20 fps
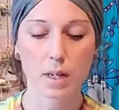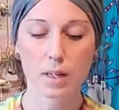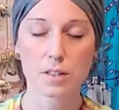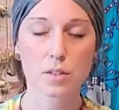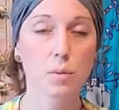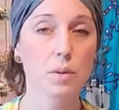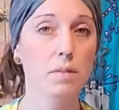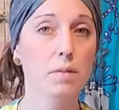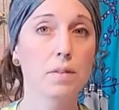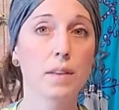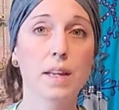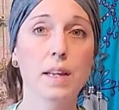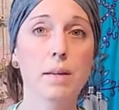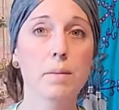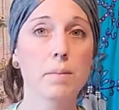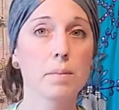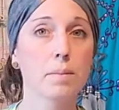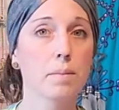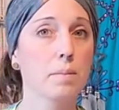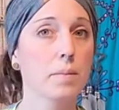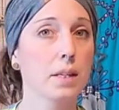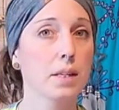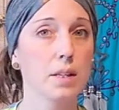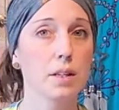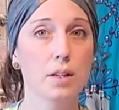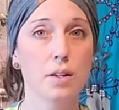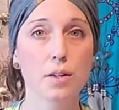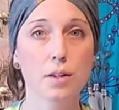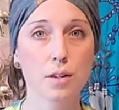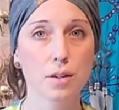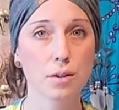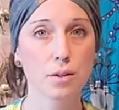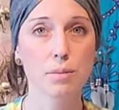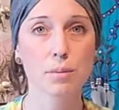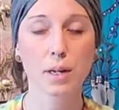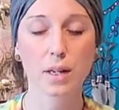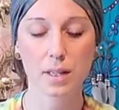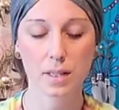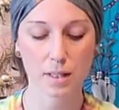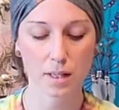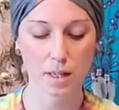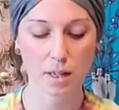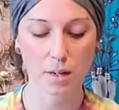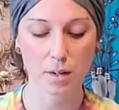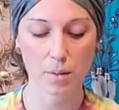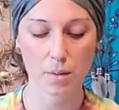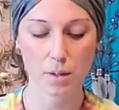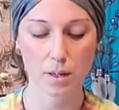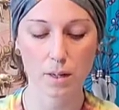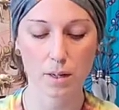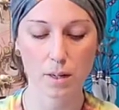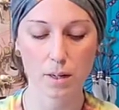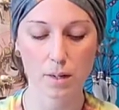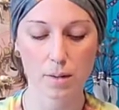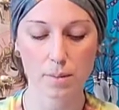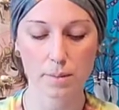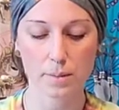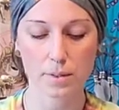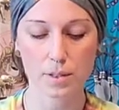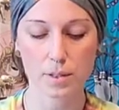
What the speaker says: twin flame year right now.